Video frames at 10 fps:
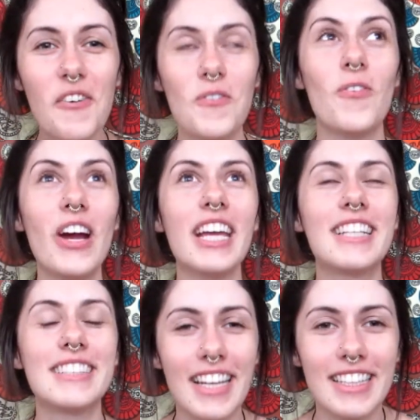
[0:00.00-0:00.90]

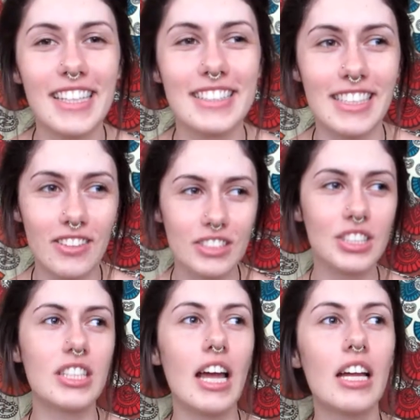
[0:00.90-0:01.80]
weeks on this. And I was
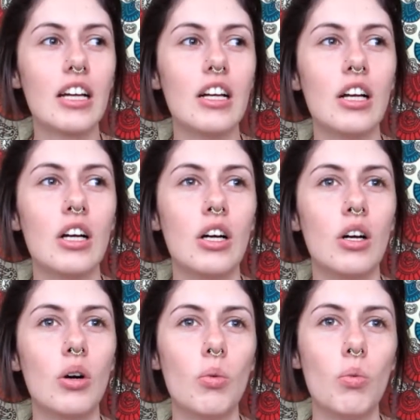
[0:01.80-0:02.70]
just like,
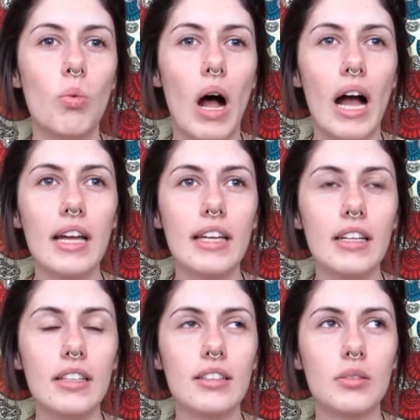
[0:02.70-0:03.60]

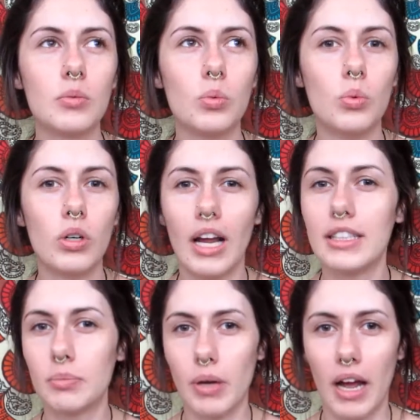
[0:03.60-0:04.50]
why would I
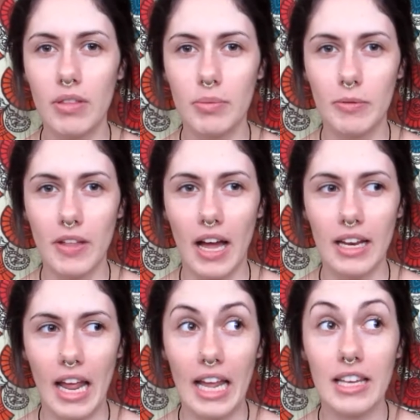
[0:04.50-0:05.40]
deprive them of
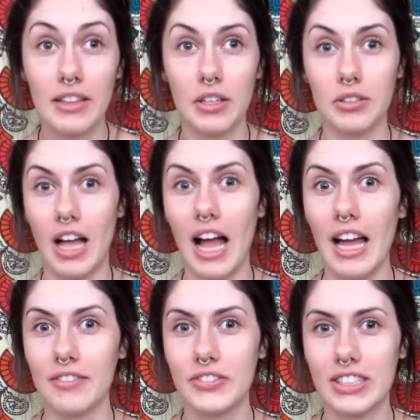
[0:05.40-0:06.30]
that and their
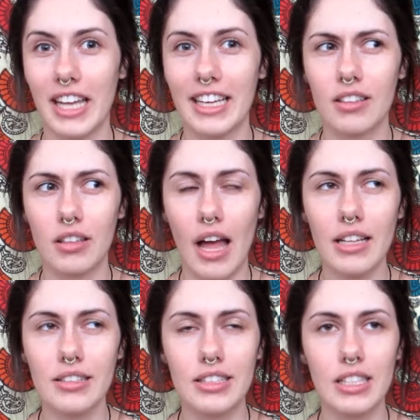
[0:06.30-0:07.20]
lives? Like,
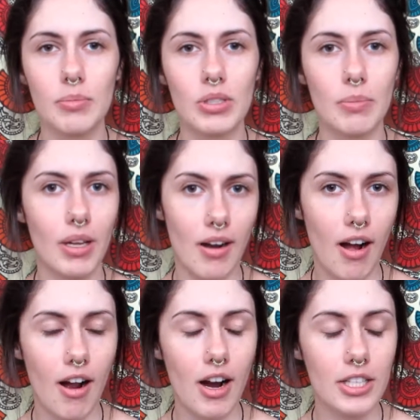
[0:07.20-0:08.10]
that seems a bit
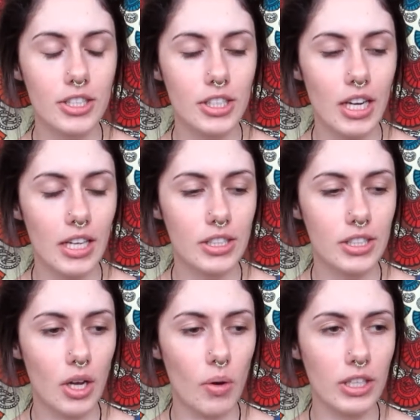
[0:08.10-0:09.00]
harsh. And
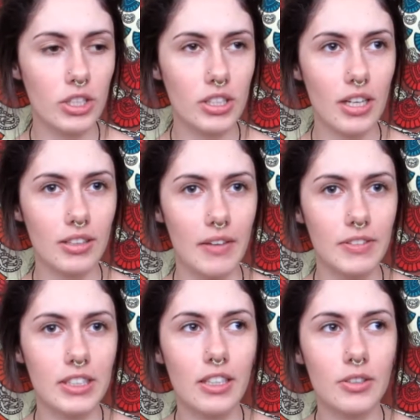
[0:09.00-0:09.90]
so I just kind of left
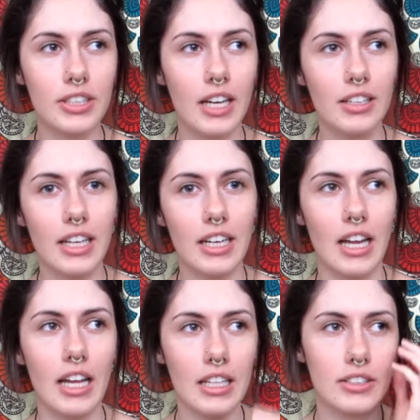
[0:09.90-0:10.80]
it there. It was kind of late at
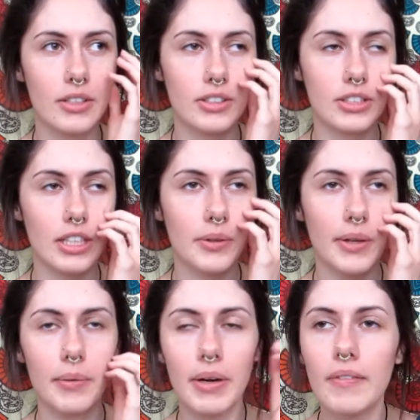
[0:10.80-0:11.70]
night, and so I was just like,
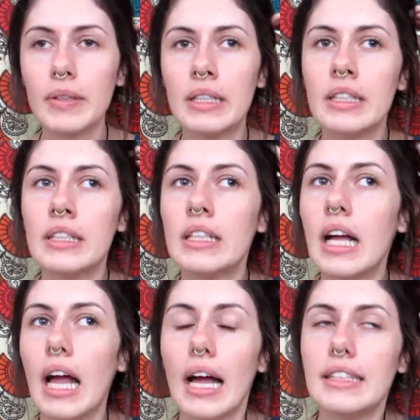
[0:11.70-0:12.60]
okay, whatever.
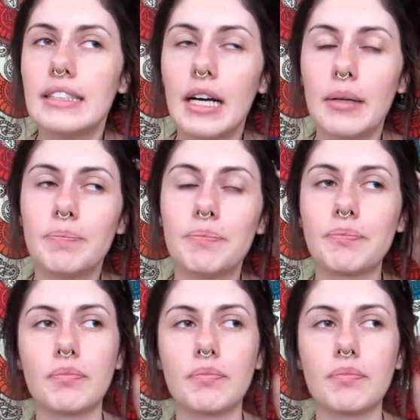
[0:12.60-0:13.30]
And